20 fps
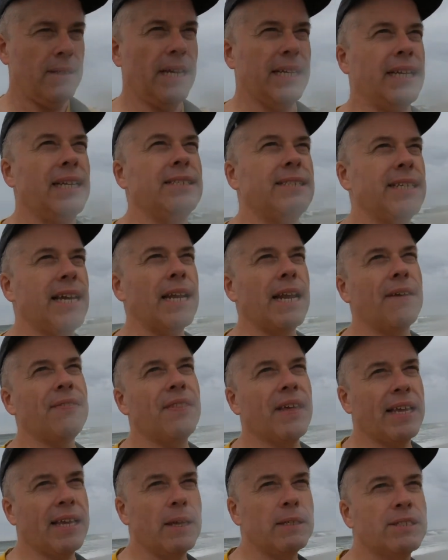Like I said,
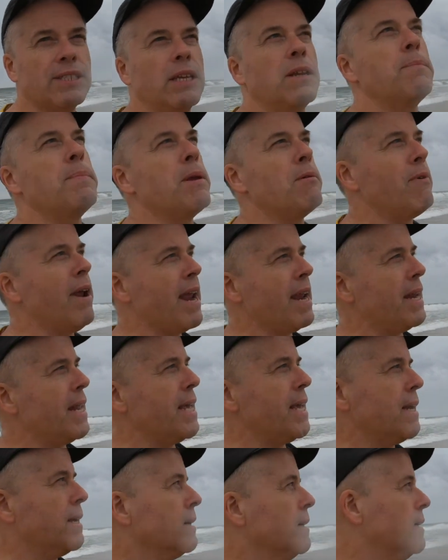I think it's gonna be
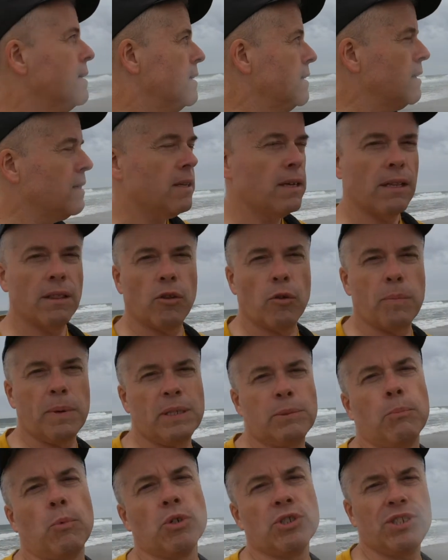raining
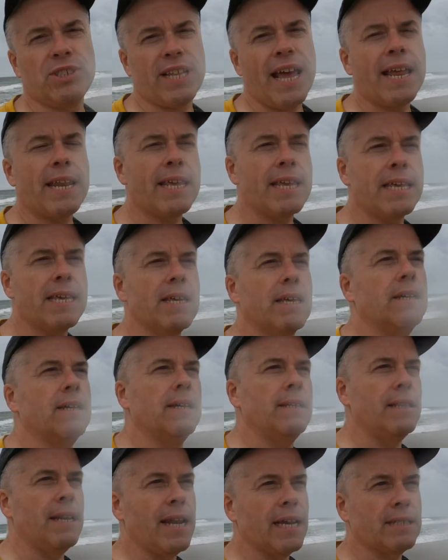little bit more steady
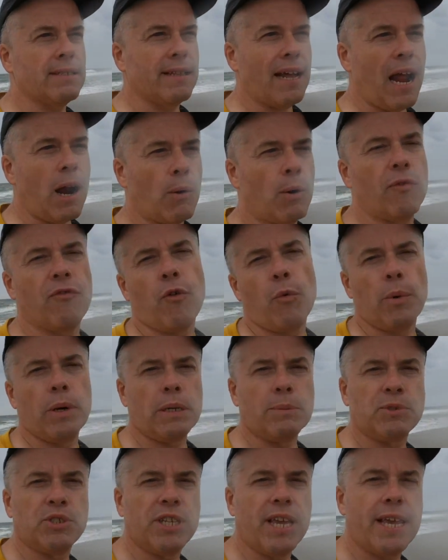in the next hour
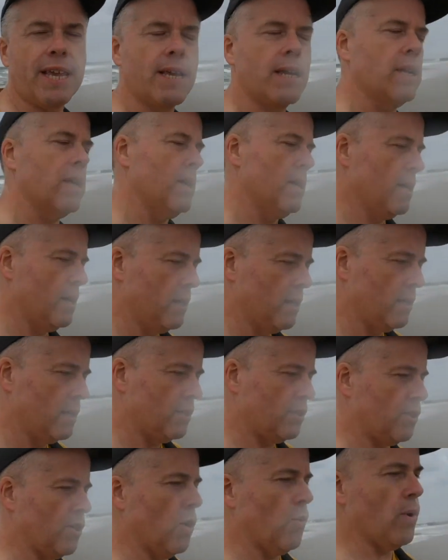from what I'm seeing.
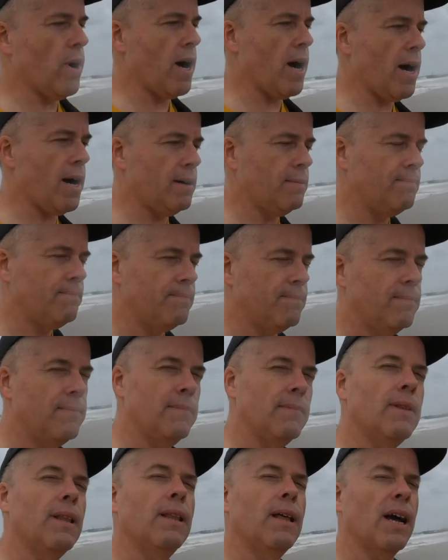So uh,
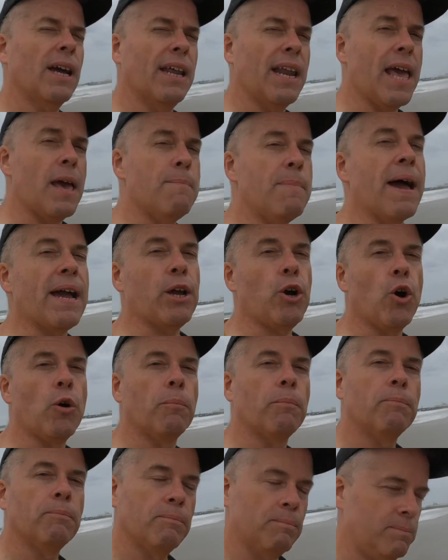we gonna head back
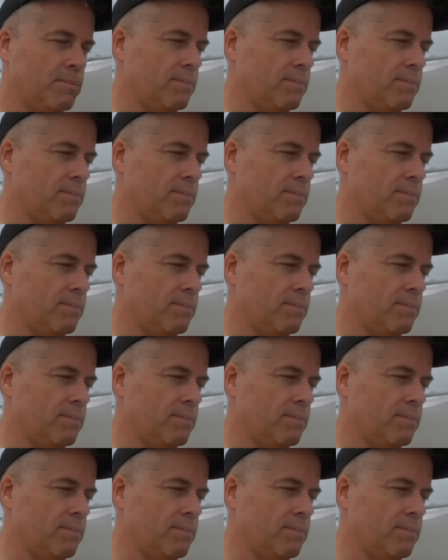home.